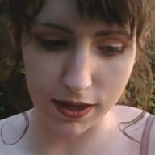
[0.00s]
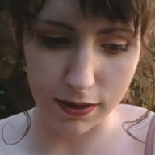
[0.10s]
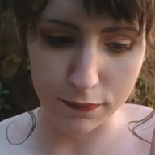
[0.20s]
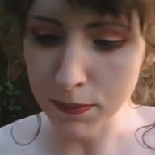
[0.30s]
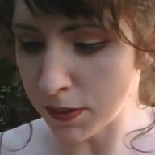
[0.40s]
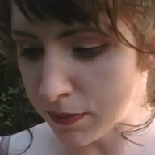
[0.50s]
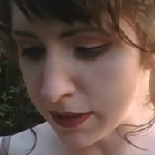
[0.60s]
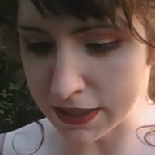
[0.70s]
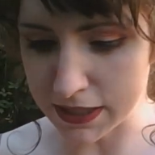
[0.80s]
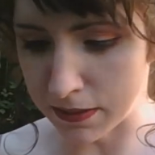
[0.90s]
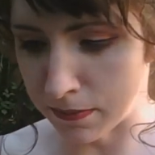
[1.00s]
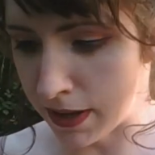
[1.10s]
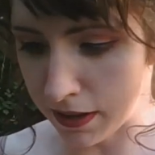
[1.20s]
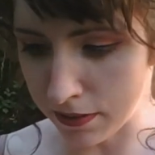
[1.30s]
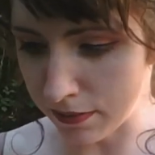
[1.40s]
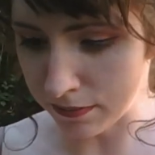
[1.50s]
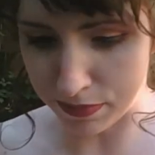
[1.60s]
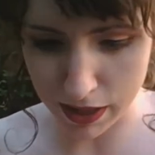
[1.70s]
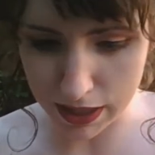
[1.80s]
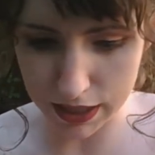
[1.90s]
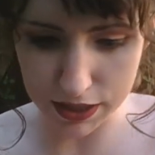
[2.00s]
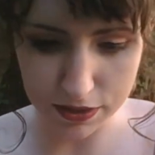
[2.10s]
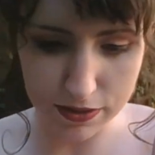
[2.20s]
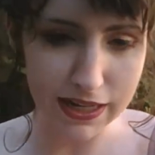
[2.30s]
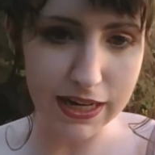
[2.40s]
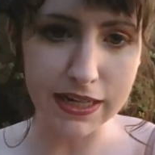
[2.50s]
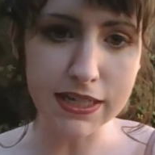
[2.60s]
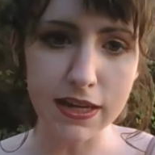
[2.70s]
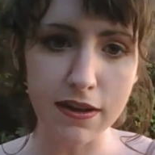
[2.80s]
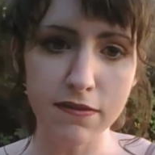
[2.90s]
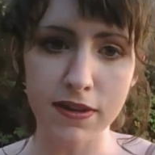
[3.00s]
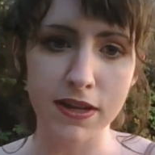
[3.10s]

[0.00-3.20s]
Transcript: female brains in a male body, that kind of stuff.